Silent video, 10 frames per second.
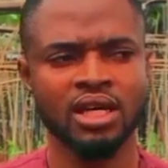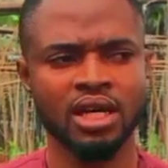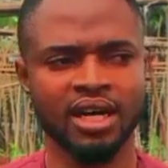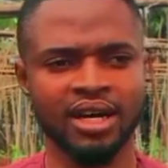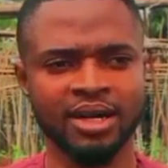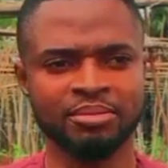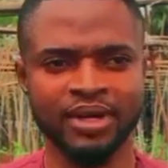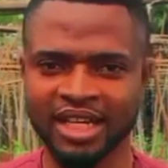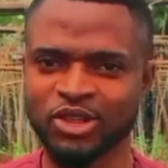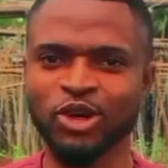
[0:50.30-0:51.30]

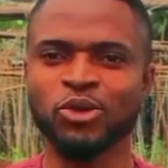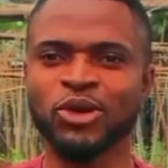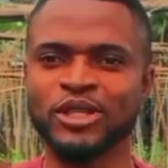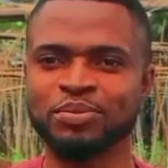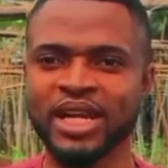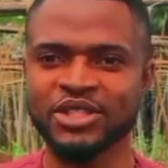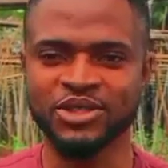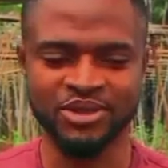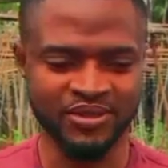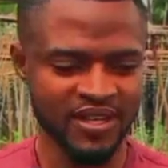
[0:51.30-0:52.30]
And God will always bless
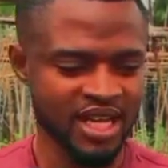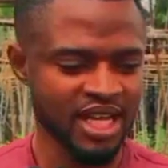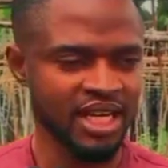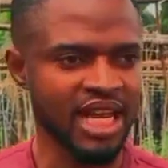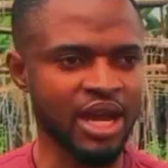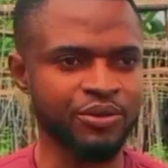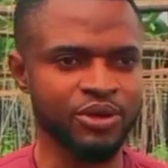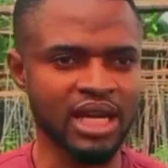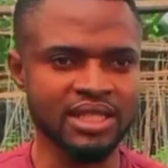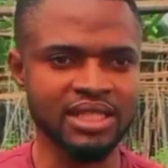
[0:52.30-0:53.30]
you. Now
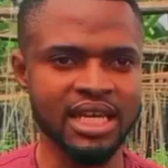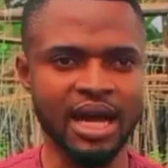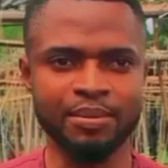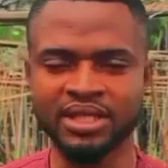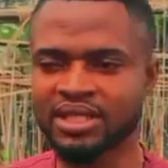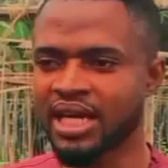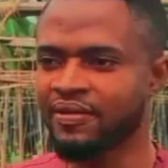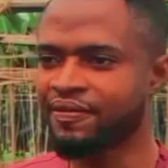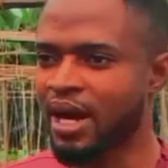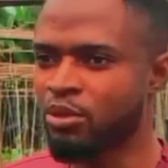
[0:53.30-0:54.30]
you can see I'm inside the
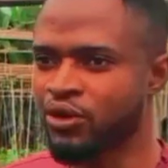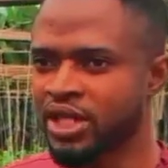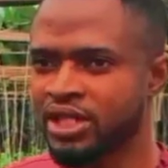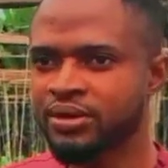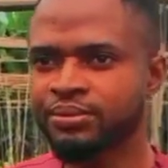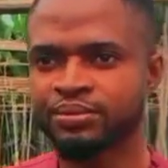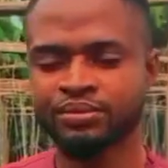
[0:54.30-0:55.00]
farm already.